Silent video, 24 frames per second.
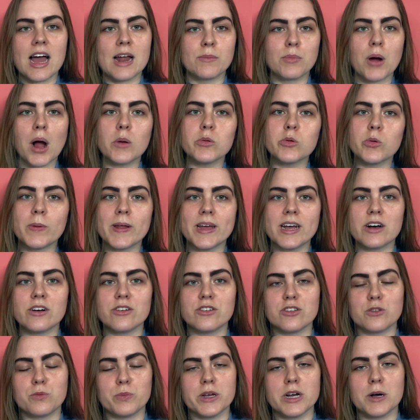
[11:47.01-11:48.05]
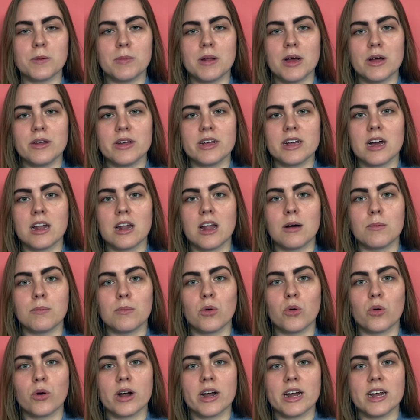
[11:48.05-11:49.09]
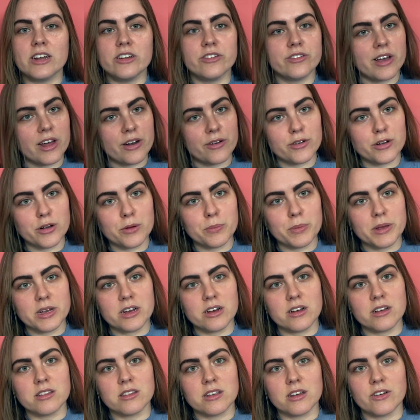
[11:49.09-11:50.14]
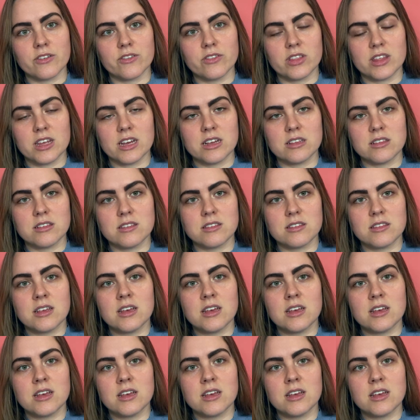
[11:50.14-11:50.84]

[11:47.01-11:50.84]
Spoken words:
and probably I'll just be uploading a lot more in general because of this